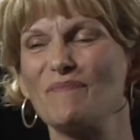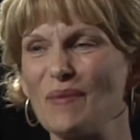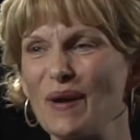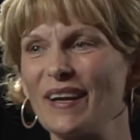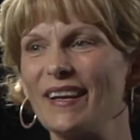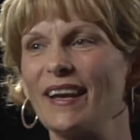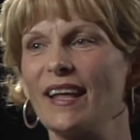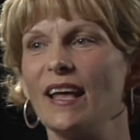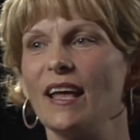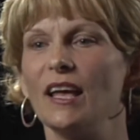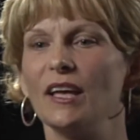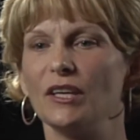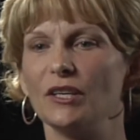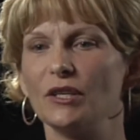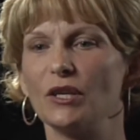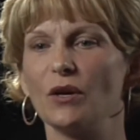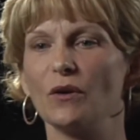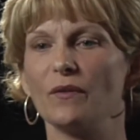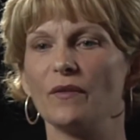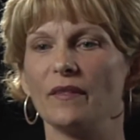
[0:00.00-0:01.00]
but
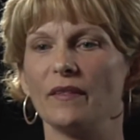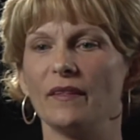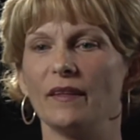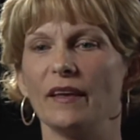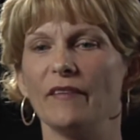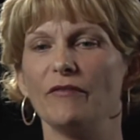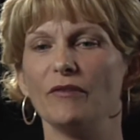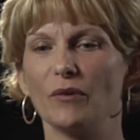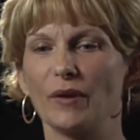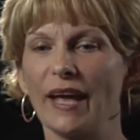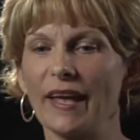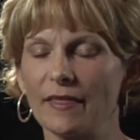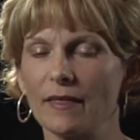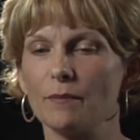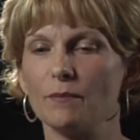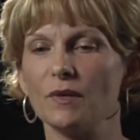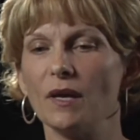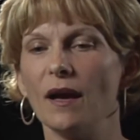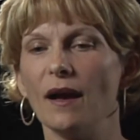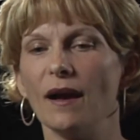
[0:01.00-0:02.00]
if you get
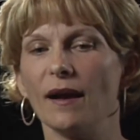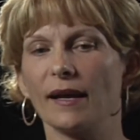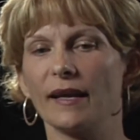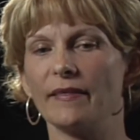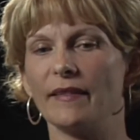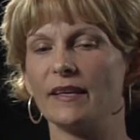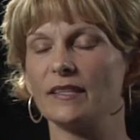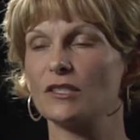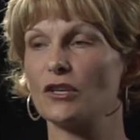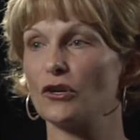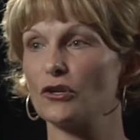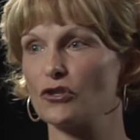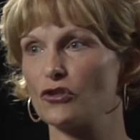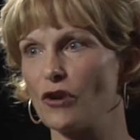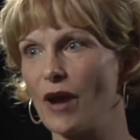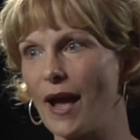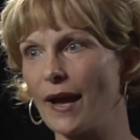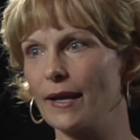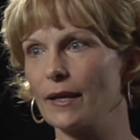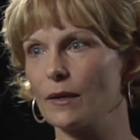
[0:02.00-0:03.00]
them young and they start
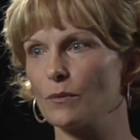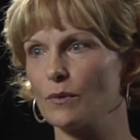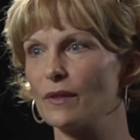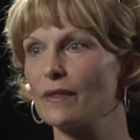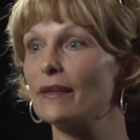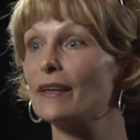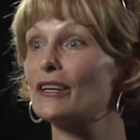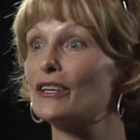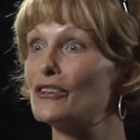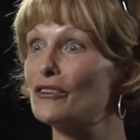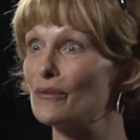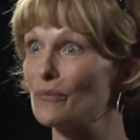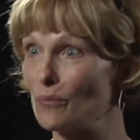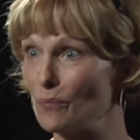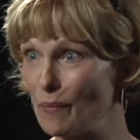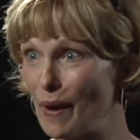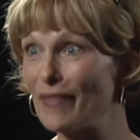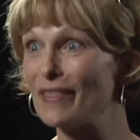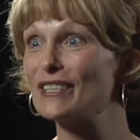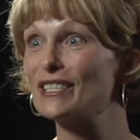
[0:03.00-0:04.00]
tracking with theater,
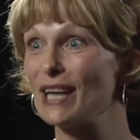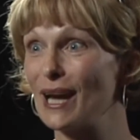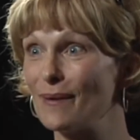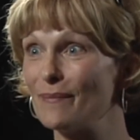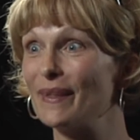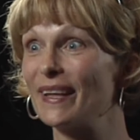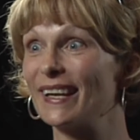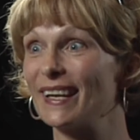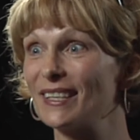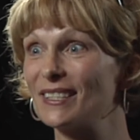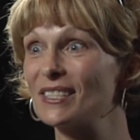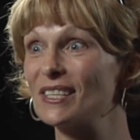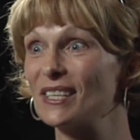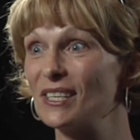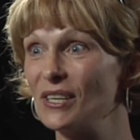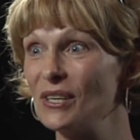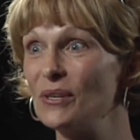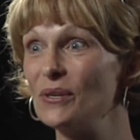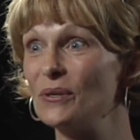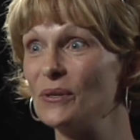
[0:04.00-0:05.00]
by the time they get to
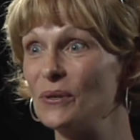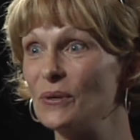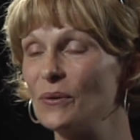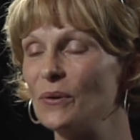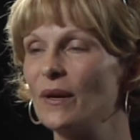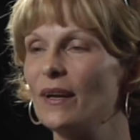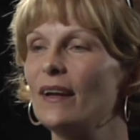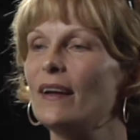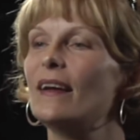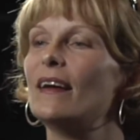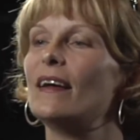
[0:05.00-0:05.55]
you,